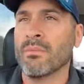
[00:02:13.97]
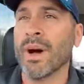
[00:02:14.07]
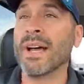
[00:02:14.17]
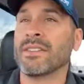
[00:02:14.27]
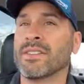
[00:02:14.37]

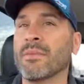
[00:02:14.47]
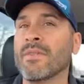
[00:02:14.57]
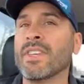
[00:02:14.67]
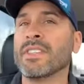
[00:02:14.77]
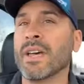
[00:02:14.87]
But some
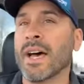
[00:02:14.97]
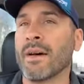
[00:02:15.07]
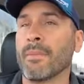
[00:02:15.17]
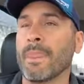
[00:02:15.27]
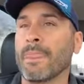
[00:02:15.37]
of these,
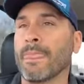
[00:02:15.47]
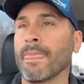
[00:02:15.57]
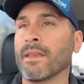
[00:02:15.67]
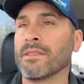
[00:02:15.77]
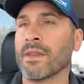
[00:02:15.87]
um,
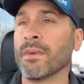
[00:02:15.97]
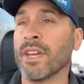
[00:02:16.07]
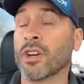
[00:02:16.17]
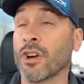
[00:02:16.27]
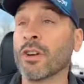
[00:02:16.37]
some of
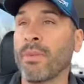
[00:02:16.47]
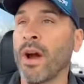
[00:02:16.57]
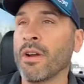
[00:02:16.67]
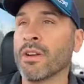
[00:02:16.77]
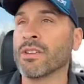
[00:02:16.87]
their current
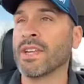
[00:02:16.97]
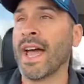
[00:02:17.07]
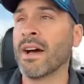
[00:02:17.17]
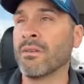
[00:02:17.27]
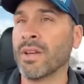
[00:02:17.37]
partners
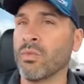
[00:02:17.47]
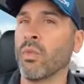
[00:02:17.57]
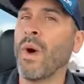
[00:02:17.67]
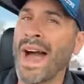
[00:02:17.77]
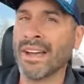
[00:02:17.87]
now
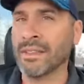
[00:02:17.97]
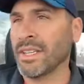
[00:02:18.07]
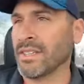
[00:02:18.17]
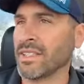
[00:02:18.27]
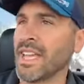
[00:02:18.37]
in wildly
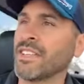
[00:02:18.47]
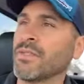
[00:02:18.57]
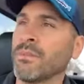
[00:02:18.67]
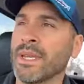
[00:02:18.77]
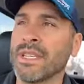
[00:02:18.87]

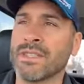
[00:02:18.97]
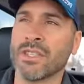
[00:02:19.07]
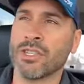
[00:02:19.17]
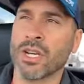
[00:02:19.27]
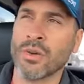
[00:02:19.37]
successful
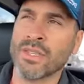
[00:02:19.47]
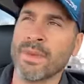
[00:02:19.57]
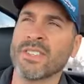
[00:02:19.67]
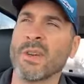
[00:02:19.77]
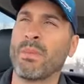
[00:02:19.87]
businesses chose
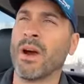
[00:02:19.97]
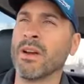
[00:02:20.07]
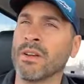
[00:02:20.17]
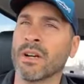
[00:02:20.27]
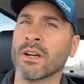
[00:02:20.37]
them as a
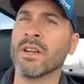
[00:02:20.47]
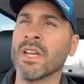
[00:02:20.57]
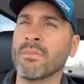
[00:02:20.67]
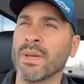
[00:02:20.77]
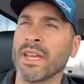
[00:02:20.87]
partner
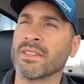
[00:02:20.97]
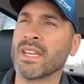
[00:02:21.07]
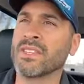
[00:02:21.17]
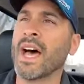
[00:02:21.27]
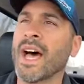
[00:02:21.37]
because
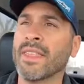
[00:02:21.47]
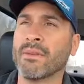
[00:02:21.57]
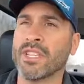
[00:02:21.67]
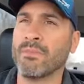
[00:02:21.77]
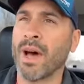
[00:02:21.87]
they saw how they
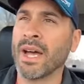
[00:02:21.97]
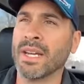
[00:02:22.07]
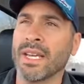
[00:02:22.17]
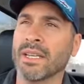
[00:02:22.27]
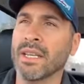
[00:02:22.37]

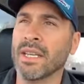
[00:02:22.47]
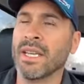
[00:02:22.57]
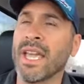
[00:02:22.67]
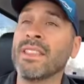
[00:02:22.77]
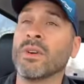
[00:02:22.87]
responded
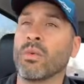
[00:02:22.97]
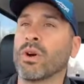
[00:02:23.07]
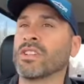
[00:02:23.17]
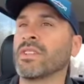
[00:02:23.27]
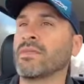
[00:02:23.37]
in the
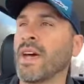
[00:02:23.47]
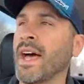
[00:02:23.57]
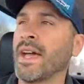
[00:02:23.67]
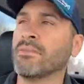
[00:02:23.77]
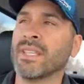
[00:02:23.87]
worst of
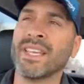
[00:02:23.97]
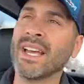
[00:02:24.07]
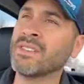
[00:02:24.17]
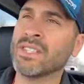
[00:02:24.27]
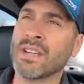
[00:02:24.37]
times. And then
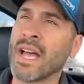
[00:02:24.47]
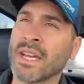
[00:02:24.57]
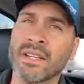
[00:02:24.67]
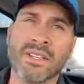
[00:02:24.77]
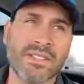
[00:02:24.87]
I was just
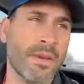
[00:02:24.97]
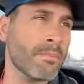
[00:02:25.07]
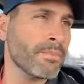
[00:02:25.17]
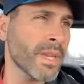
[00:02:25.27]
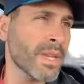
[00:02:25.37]
talking to
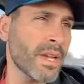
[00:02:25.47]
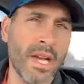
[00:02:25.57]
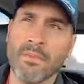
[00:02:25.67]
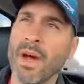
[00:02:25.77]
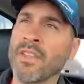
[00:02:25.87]
some
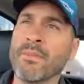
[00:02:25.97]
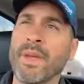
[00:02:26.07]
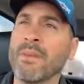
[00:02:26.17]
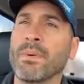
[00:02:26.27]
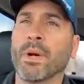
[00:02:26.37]
Um, other
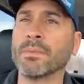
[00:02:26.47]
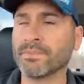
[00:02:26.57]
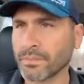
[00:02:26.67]
people